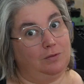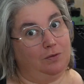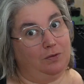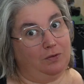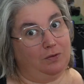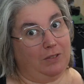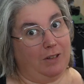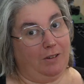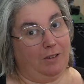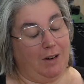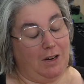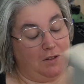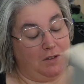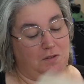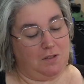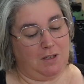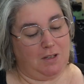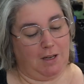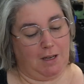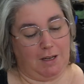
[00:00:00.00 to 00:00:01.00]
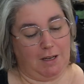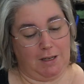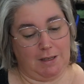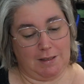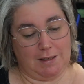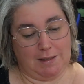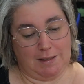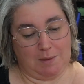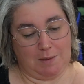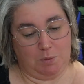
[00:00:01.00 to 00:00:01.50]
very interested in getting
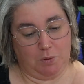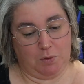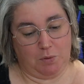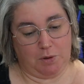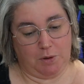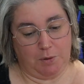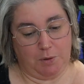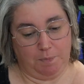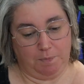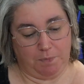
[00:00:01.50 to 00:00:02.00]
to this book.